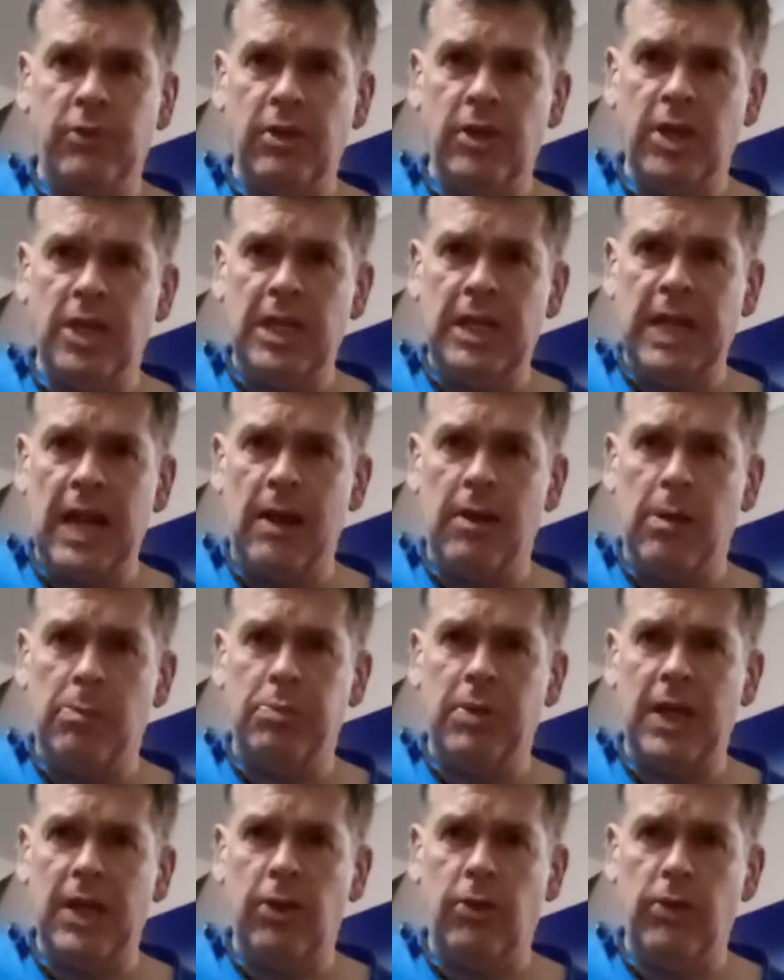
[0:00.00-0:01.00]
and learning how to
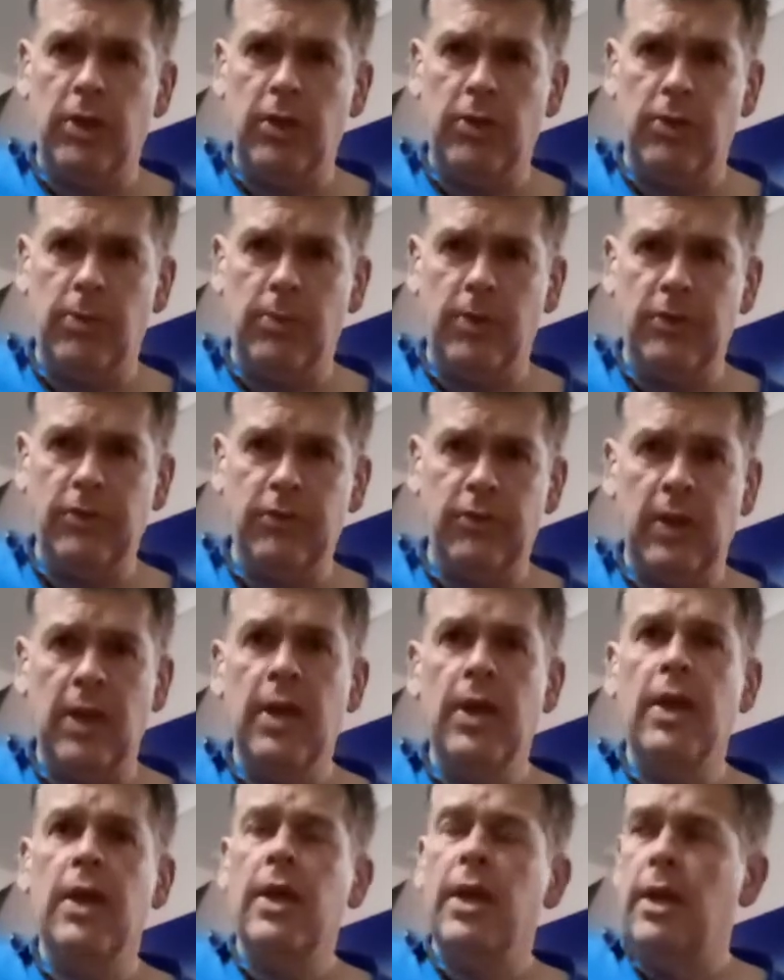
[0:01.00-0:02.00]
play all the other ones.
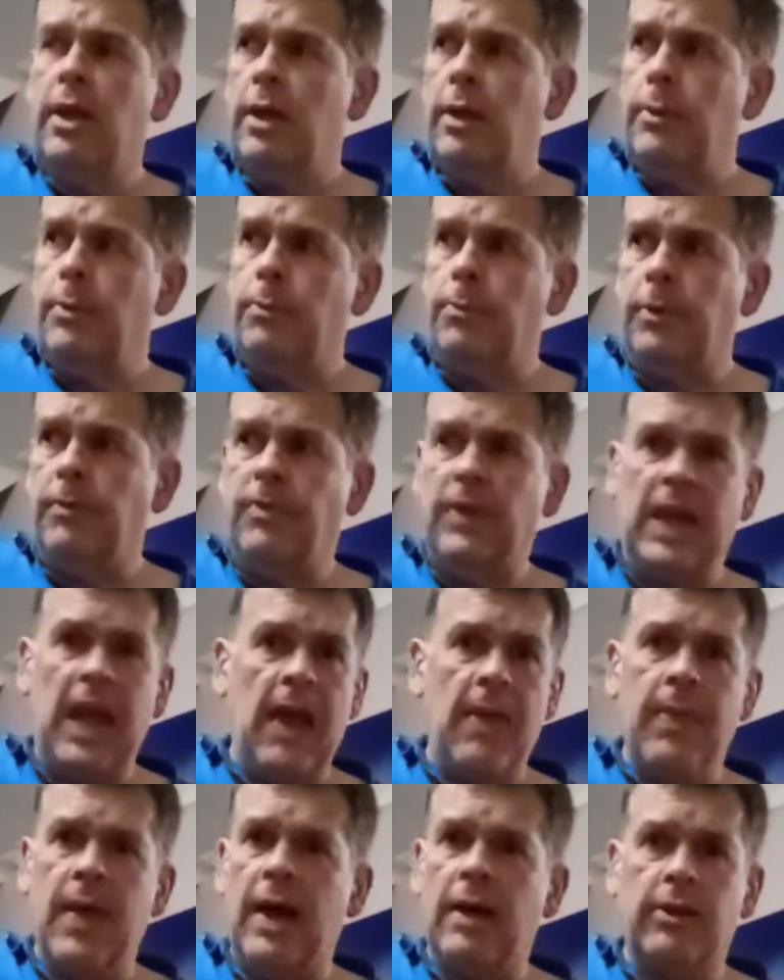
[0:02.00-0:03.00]
We
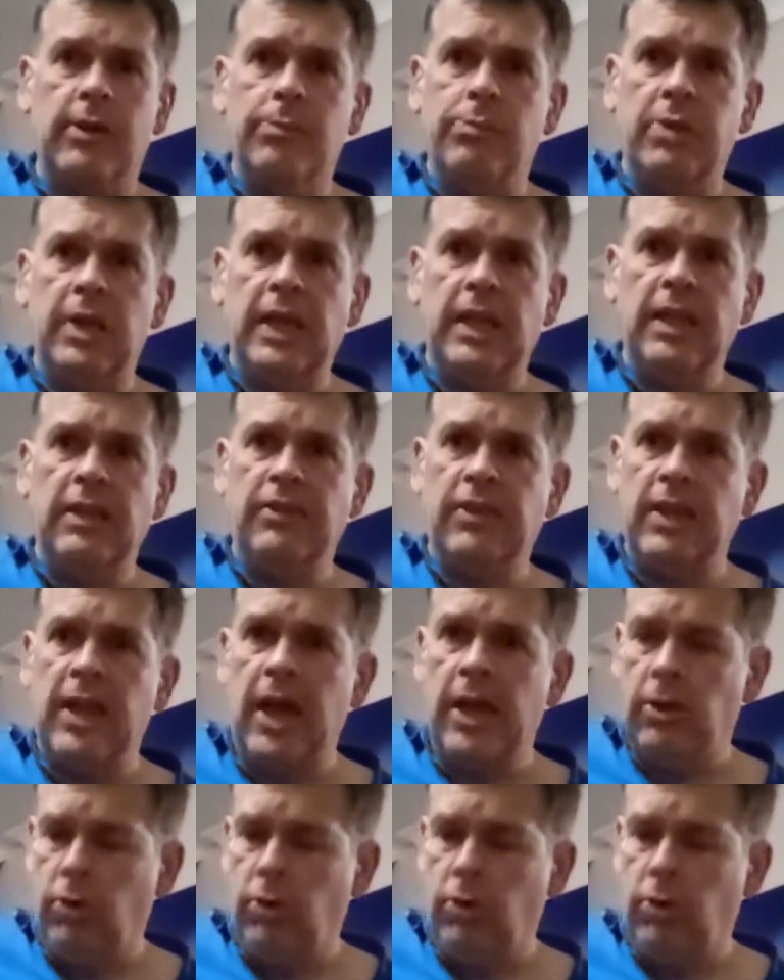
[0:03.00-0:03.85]
forget that completely tonight.